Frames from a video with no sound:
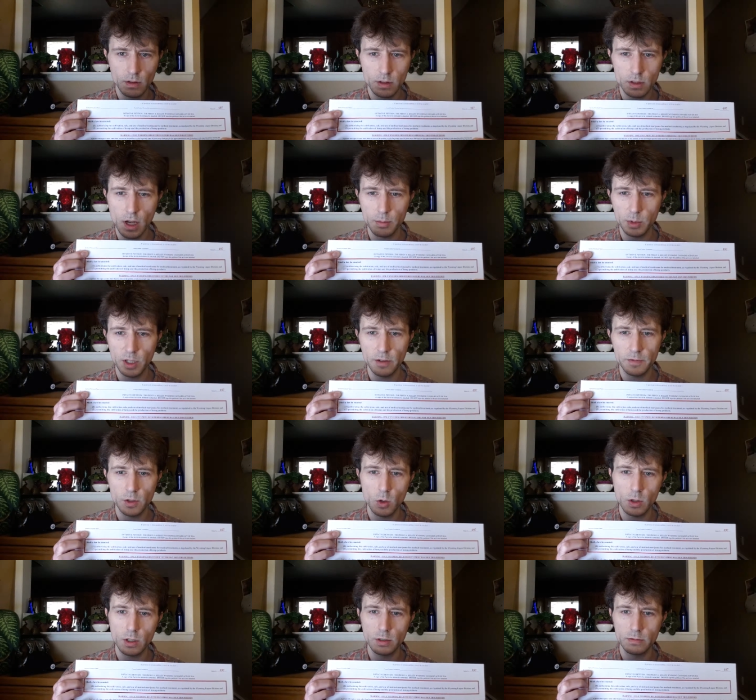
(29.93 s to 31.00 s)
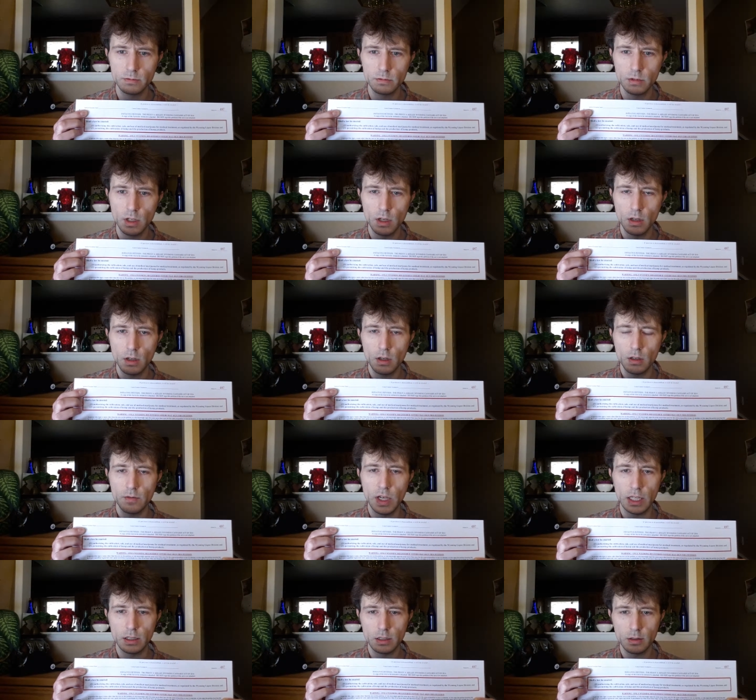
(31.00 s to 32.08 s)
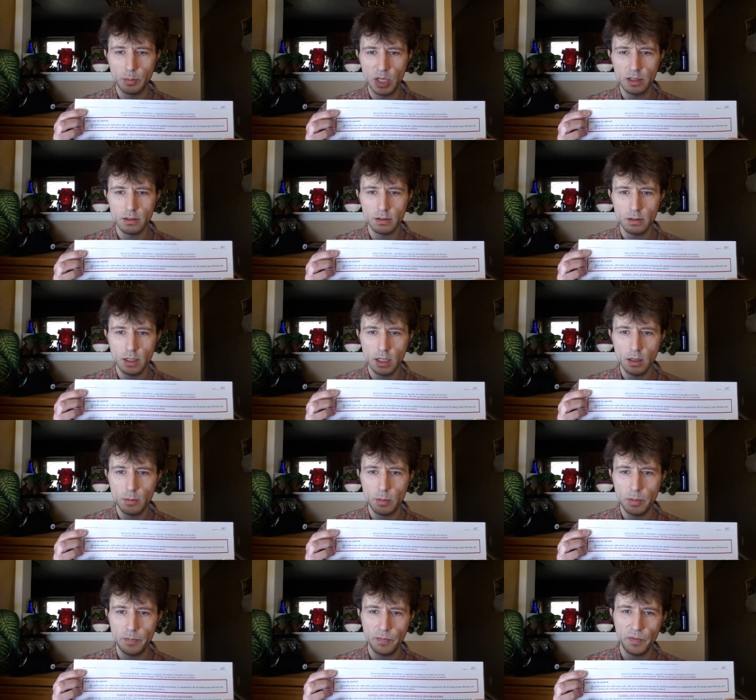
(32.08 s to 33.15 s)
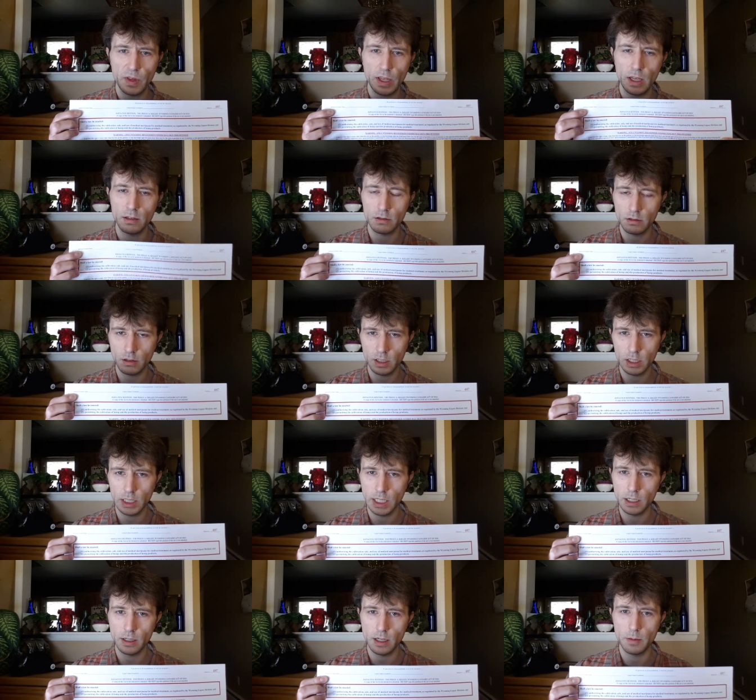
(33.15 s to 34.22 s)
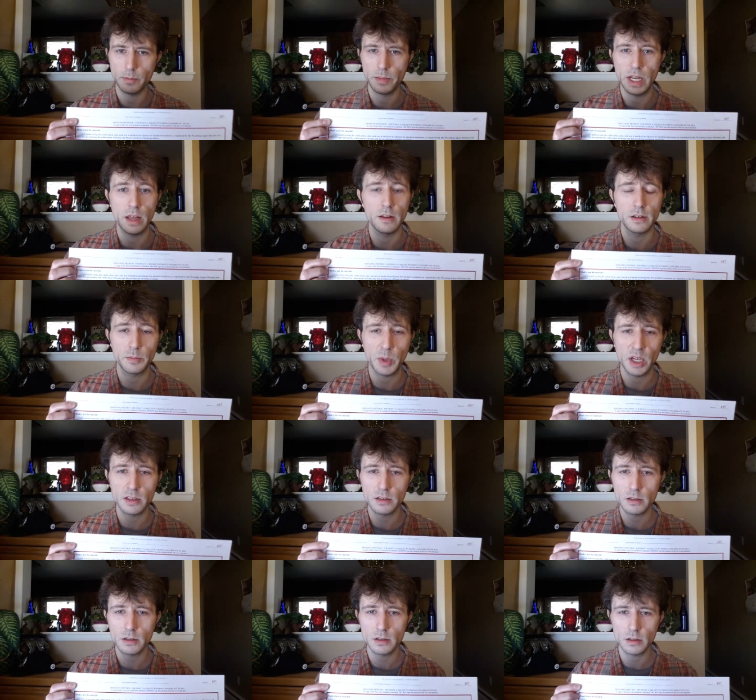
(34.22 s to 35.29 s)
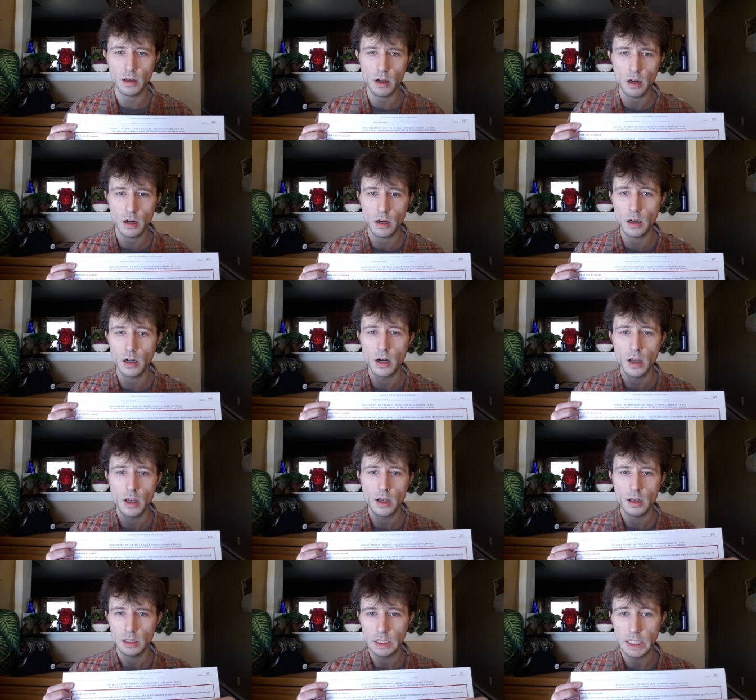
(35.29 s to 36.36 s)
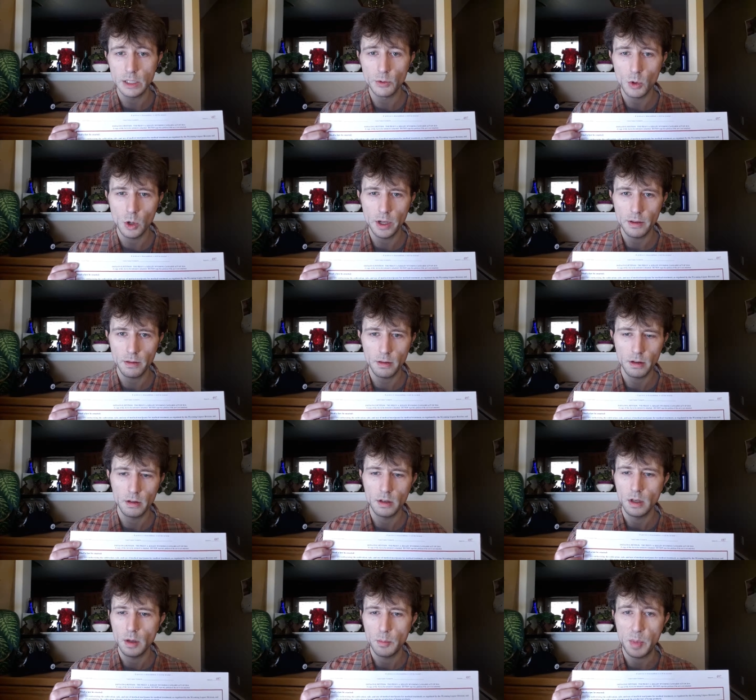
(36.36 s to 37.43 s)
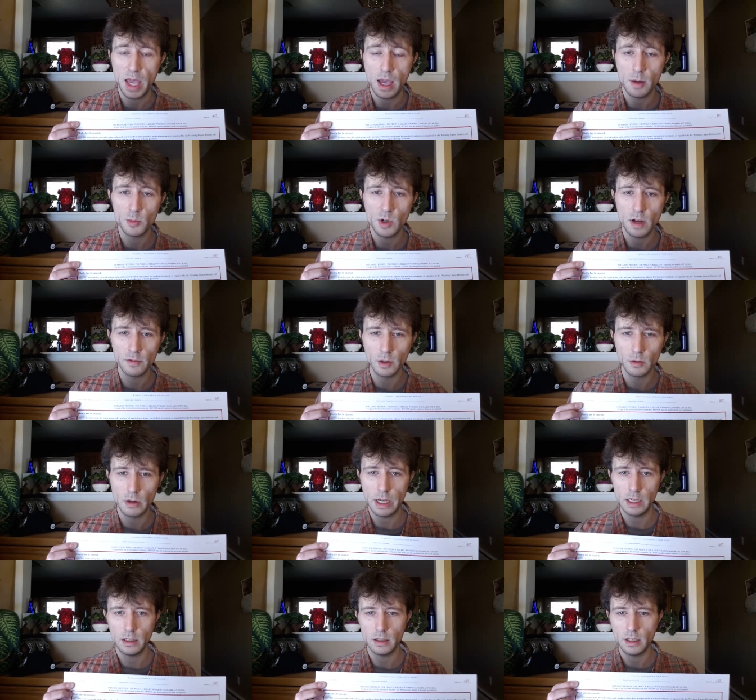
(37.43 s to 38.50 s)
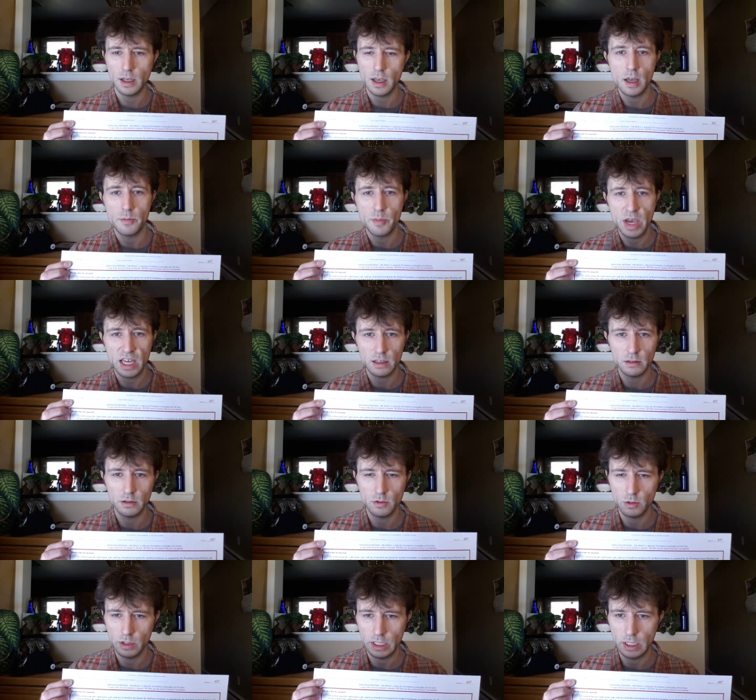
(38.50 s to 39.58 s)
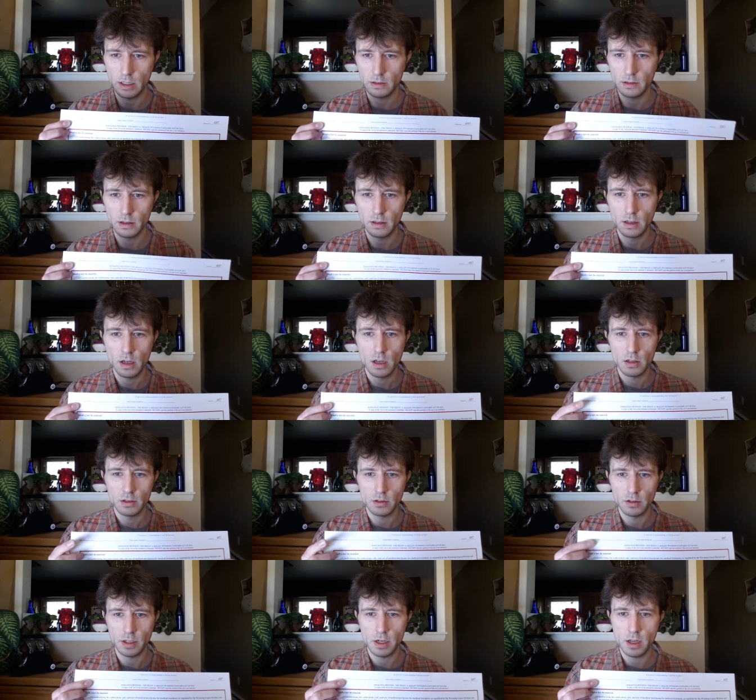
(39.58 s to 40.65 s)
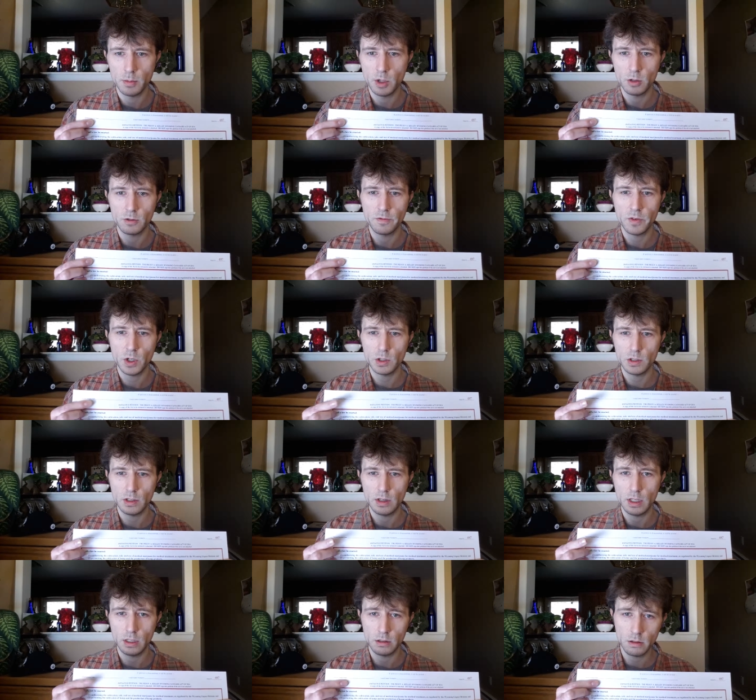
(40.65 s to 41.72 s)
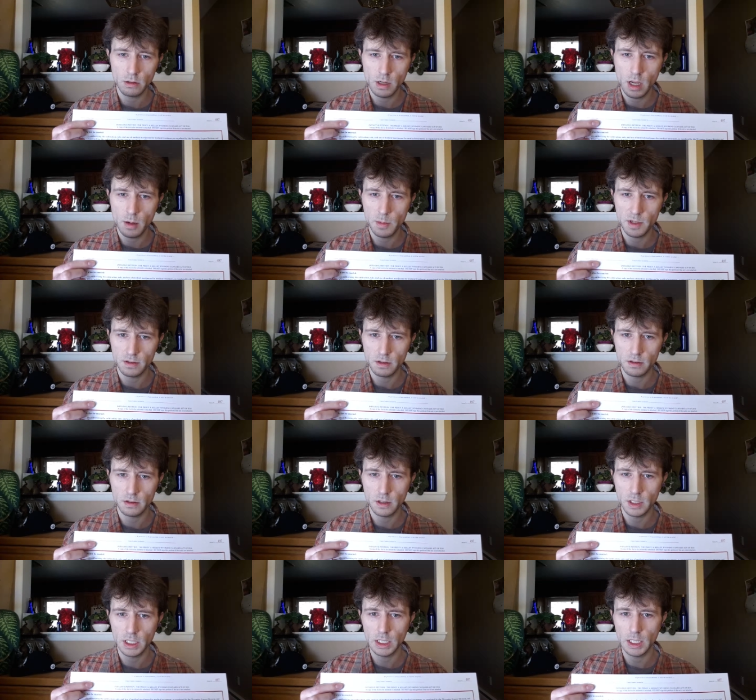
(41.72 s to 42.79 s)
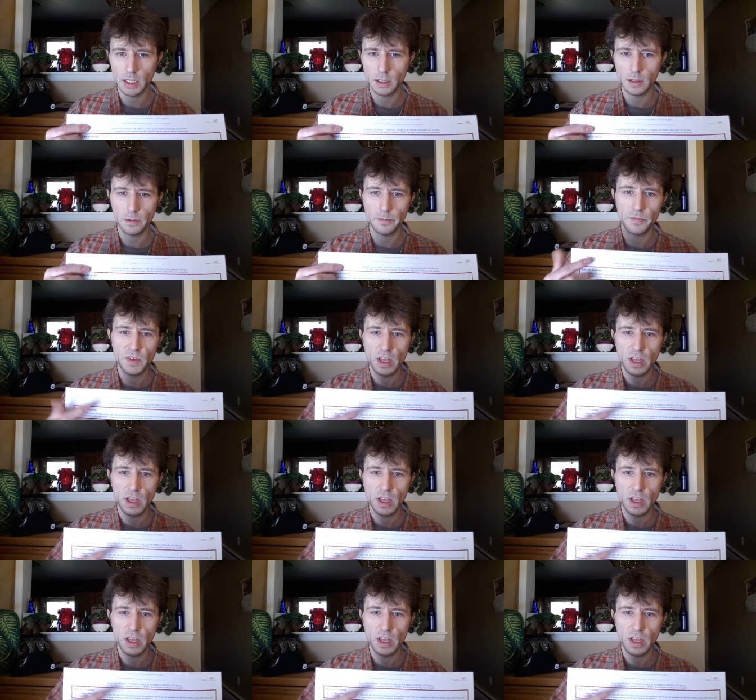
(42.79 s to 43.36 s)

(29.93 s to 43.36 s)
top left corner, you've got the sponsor name and the circulator name. Now the sponsors are Lee Royth, Pam Revel-Wright, and Madeline Ordez. So their name goes first, then your name as the circulator,